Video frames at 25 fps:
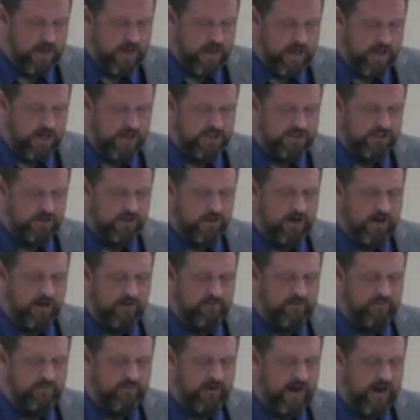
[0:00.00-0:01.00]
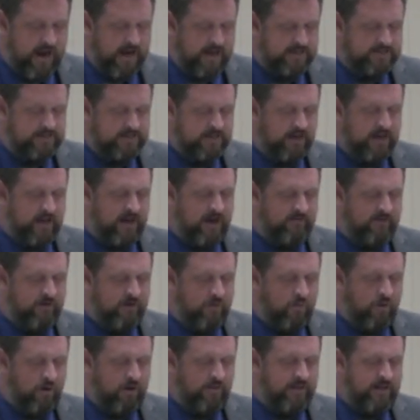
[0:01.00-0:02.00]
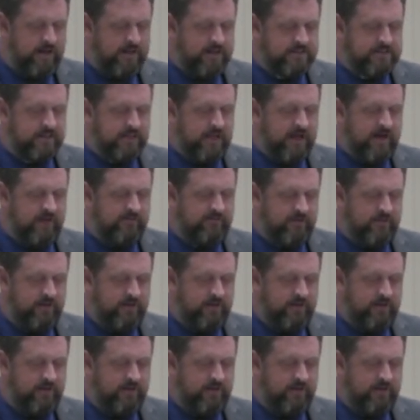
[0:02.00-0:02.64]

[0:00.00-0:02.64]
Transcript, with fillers: "And it shall come to pass that every one that is left